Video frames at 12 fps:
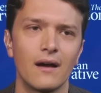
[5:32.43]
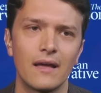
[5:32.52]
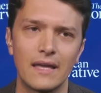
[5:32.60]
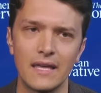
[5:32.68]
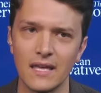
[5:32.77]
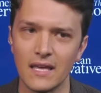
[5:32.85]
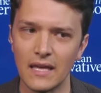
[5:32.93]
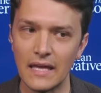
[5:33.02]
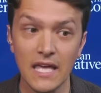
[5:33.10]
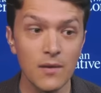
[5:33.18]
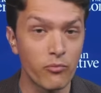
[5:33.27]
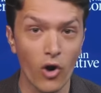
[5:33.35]
He,
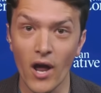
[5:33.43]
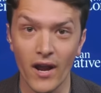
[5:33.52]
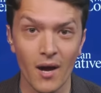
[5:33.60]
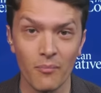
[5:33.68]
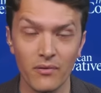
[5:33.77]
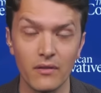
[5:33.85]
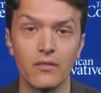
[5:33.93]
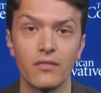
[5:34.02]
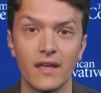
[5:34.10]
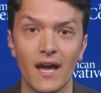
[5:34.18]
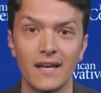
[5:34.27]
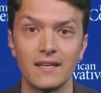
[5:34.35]
he brought up
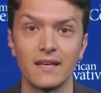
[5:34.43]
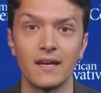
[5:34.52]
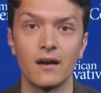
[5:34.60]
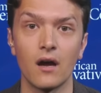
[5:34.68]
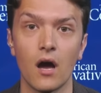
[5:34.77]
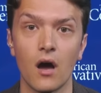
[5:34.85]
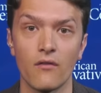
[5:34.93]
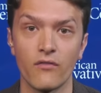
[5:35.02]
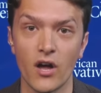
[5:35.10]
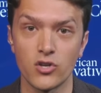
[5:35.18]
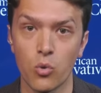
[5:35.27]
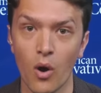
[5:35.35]
the idea of
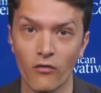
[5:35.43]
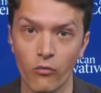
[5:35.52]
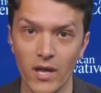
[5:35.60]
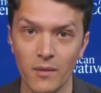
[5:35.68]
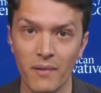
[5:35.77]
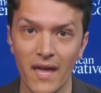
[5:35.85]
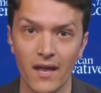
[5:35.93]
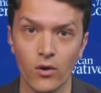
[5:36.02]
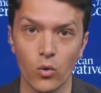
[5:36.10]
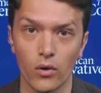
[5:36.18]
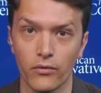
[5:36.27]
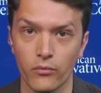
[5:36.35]
a twelve-week ban
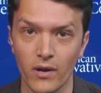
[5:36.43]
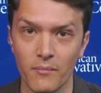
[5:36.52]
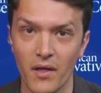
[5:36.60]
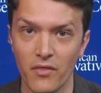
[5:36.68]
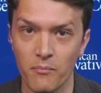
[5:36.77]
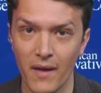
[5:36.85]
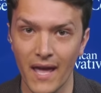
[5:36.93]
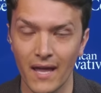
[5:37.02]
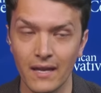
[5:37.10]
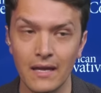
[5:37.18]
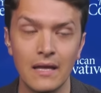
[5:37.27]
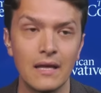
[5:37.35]
or a three-month
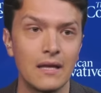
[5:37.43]
ban.